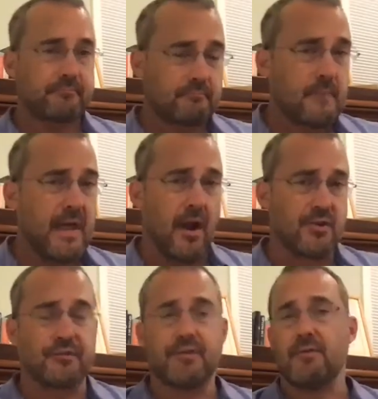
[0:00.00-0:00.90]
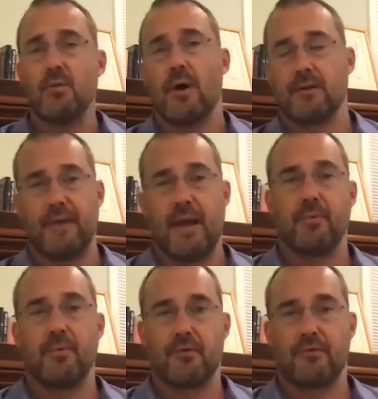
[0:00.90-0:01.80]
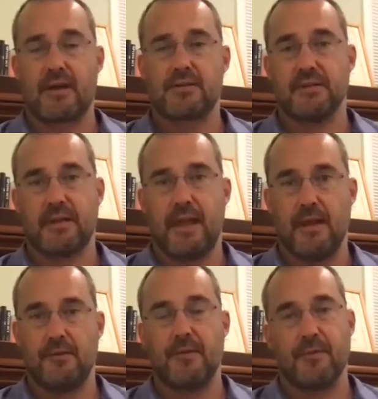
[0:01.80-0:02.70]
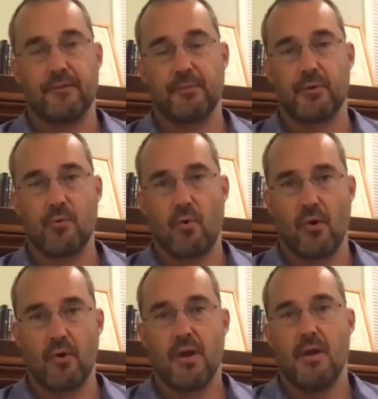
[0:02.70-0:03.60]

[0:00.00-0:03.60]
And I'll just give you one example. There's actually a case that the Supreme Court